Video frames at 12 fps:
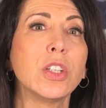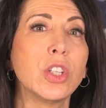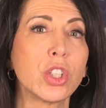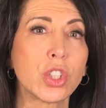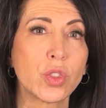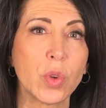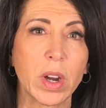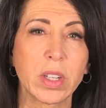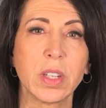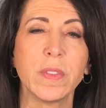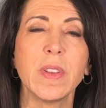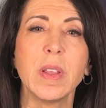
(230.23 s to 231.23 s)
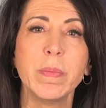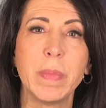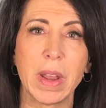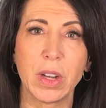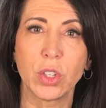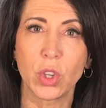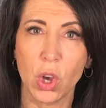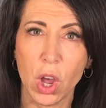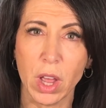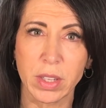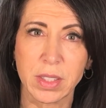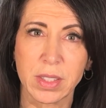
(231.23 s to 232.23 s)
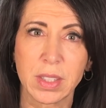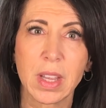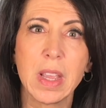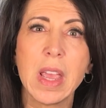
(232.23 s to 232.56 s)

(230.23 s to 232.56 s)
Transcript: destructive embedded costs.